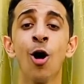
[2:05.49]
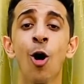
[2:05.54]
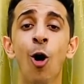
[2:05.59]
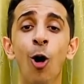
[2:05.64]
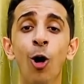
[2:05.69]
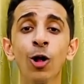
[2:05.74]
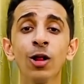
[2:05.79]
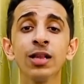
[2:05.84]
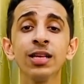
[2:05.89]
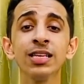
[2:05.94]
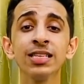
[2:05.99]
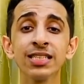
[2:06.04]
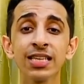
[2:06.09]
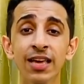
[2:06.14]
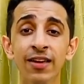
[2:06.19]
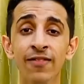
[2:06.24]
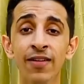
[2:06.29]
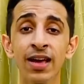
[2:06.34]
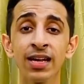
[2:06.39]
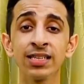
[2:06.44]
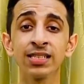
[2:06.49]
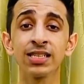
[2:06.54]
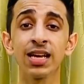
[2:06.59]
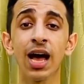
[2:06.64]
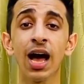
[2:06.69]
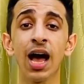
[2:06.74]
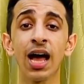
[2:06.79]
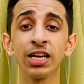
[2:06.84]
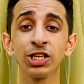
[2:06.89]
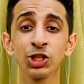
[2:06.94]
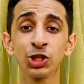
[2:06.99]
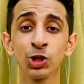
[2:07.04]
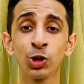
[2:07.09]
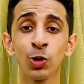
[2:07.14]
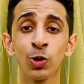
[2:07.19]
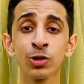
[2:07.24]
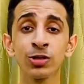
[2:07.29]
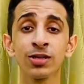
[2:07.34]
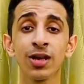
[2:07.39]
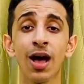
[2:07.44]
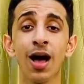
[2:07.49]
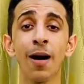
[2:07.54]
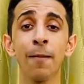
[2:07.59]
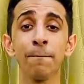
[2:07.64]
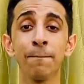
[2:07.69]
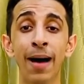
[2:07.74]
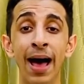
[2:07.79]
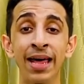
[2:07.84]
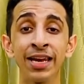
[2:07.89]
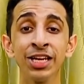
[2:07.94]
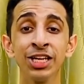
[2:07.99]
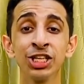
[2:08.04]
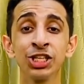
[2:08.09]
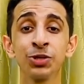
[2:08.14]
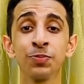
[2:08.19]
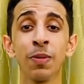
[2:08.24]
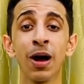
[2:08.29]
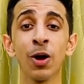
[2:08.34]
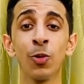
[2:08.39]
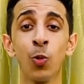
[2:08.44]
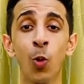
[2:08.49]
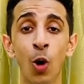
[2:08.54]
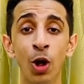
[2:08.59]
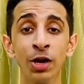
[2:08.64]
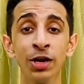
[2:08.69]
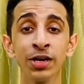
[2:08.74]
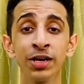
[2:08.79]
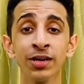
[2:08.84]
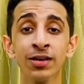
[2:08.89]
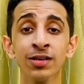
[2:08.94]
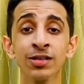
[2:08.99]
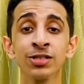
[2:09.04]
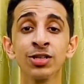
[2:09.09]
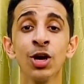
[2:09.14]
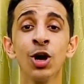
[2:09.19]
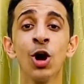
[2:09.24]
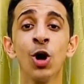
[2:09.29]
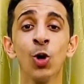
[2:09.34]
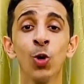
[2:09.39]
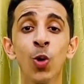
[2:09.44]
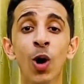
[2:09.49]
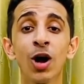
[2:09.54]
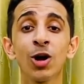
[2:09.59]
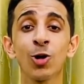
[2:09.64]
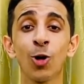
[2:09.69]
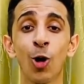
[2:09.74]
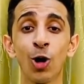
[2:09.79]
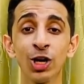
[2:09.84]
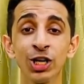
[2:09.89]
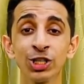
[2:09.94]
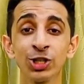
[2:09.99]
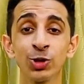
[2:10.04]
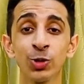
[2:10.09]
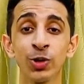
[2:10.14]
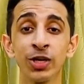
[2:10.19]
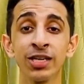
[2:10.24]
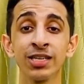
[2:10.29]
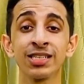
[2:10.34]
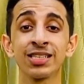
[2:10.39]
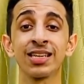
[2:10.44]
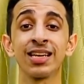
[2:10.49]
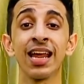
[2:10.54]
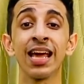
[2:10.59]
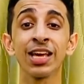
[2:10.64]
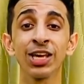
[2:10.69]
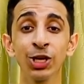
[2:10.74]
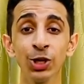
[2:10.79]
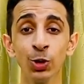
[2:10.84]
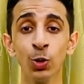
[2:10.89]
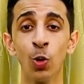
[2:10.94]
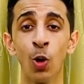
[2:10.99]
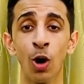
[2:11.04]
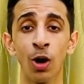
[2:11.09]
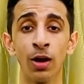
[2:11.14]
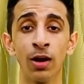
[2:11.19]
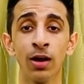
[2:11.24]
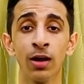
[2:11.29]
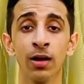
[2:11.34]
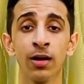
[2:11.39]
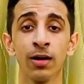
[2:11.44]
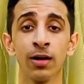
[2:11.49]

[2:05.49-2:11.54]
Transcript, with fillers: All these events and shows are managed by volunteers who are college students like you all.